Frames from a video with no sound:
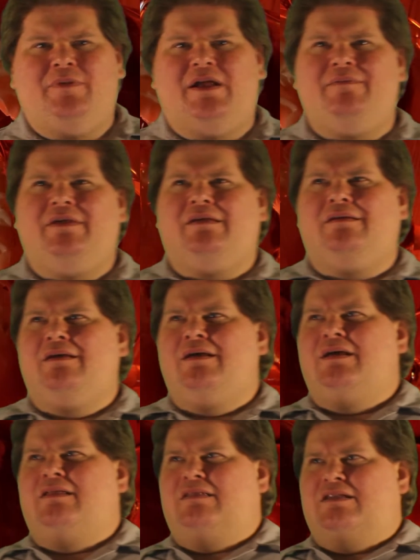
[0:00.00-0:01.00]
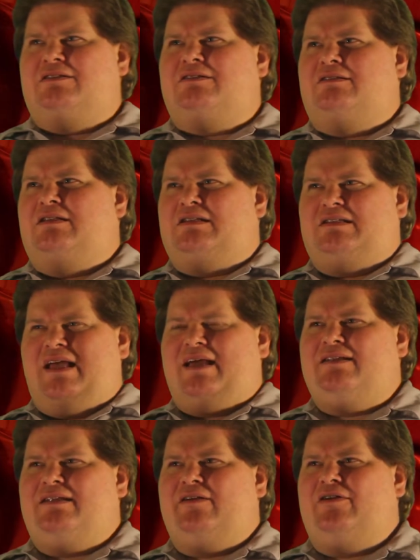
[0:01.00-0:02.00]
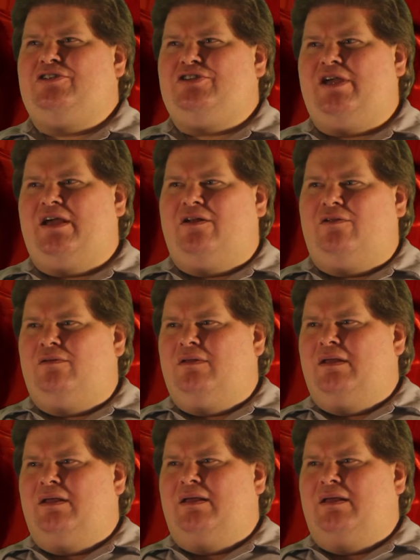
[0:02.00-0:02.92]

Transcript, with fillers: But I mean, this this secondary channel